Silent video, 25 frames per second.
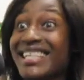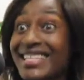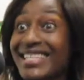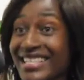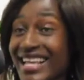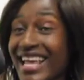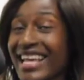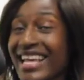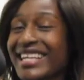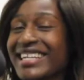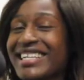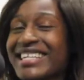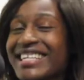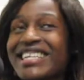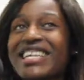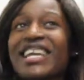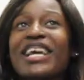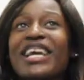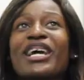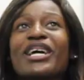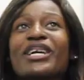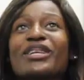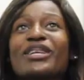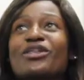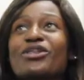exactly.
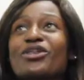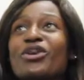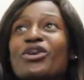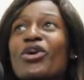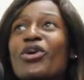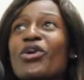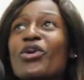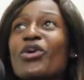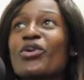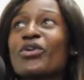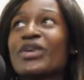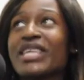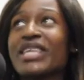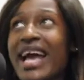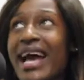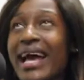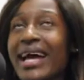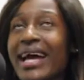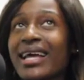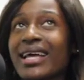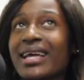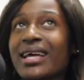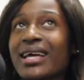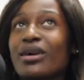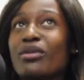So yeah,
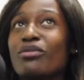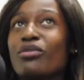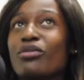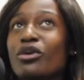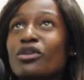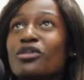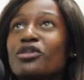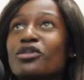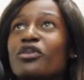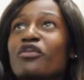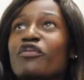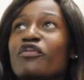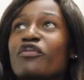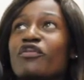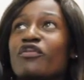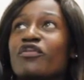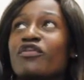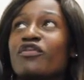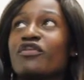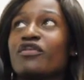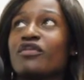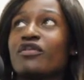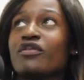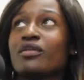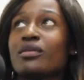most
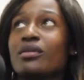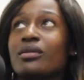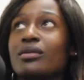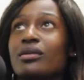of